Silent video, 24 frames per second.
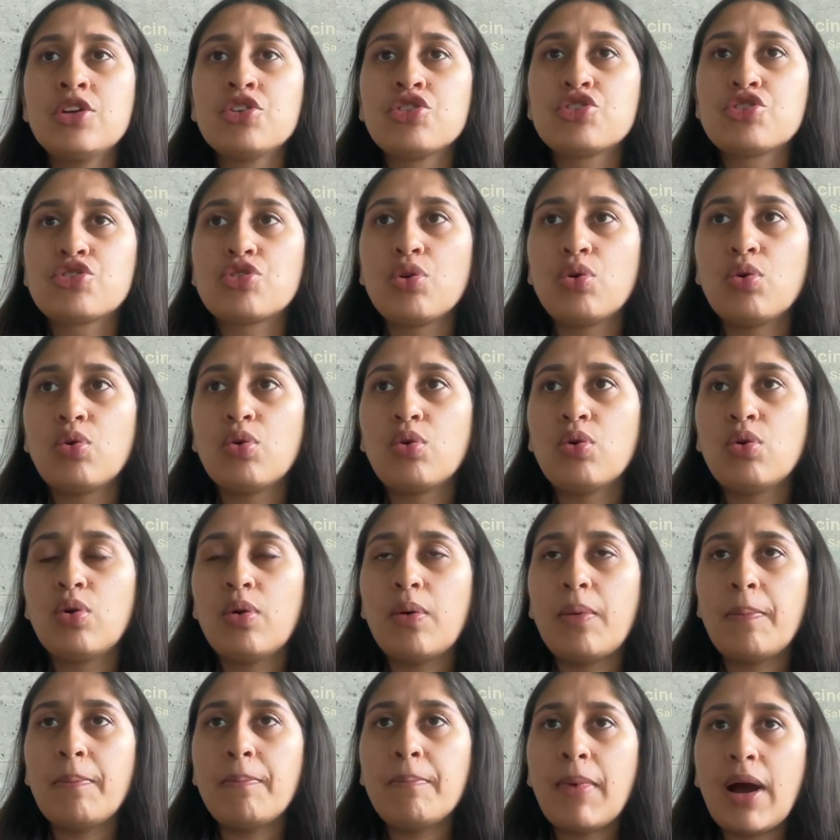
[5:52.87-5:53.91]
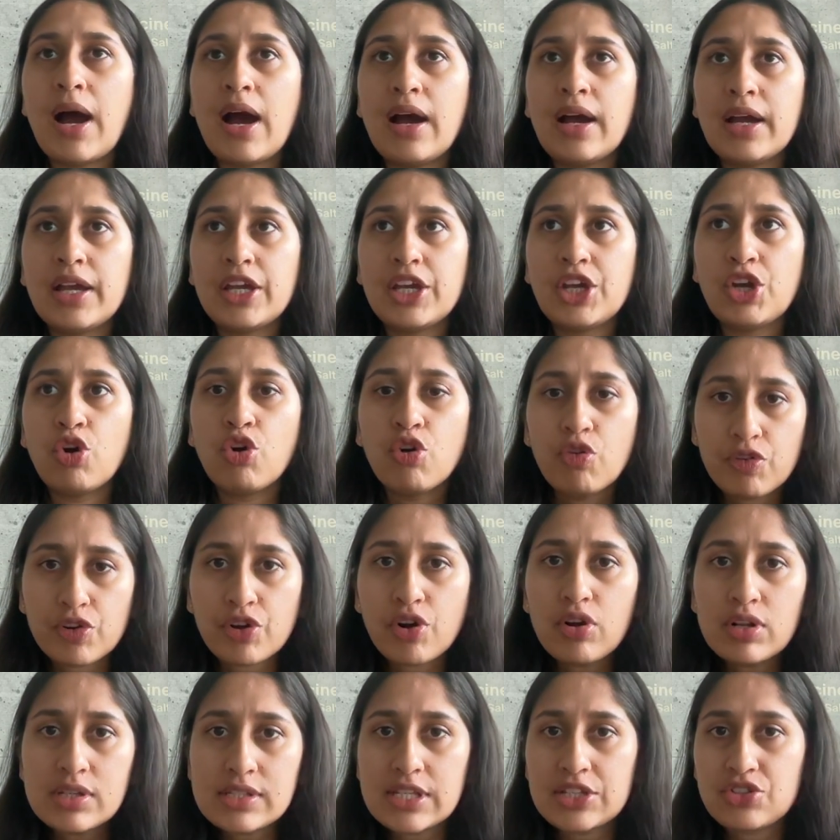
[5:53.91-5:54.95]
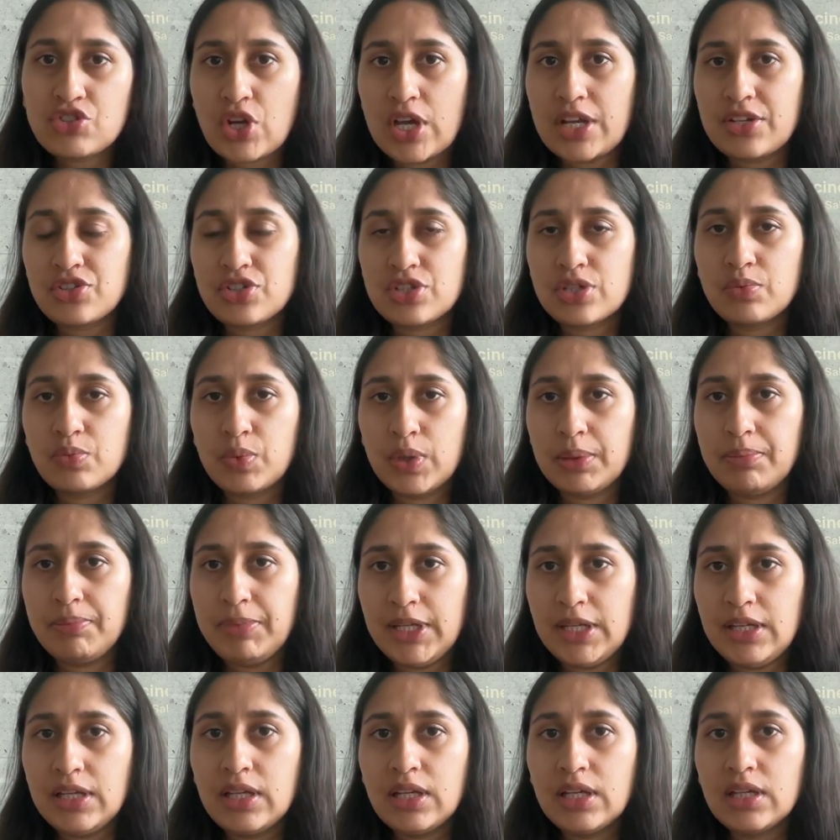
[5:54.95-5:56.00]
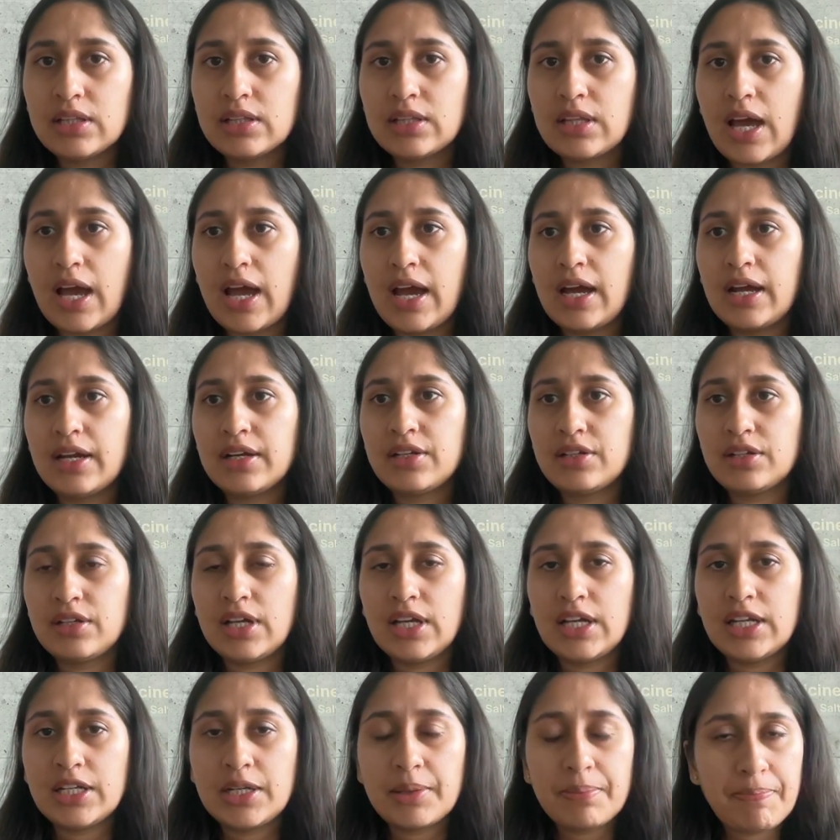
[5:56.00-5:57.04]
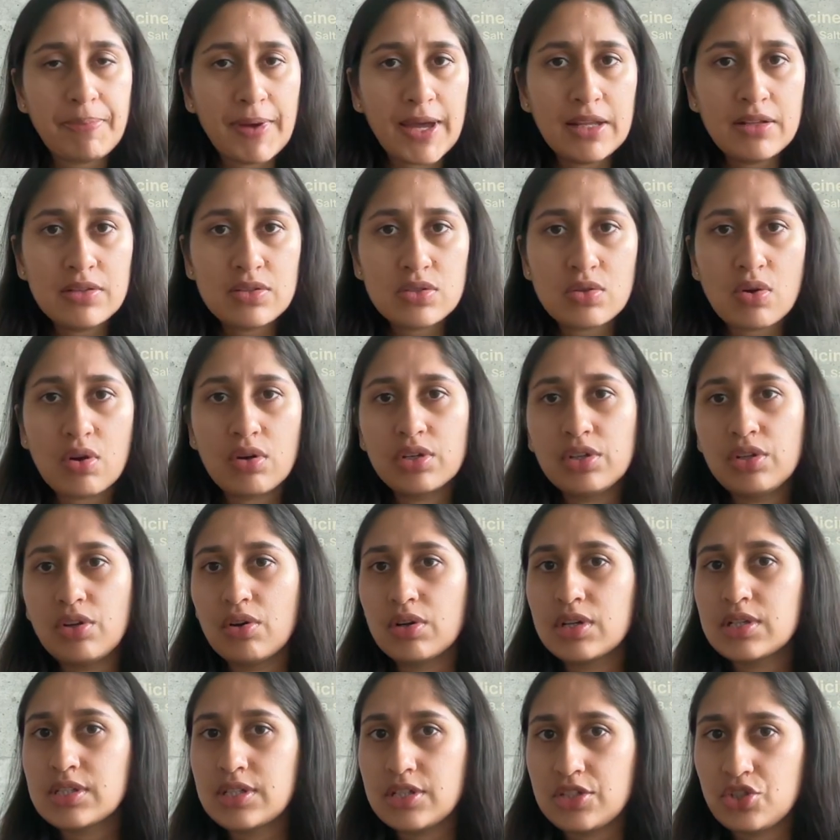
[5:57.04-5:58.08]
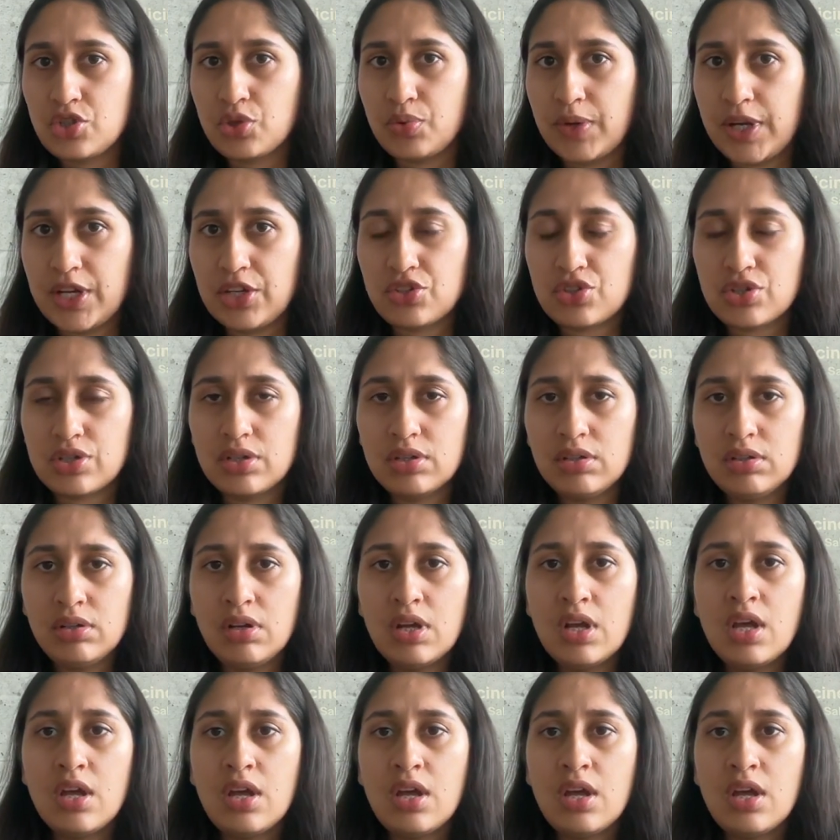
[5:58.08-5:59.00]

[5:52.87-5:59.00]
So, my overall suggestion would be that it depends on your situation.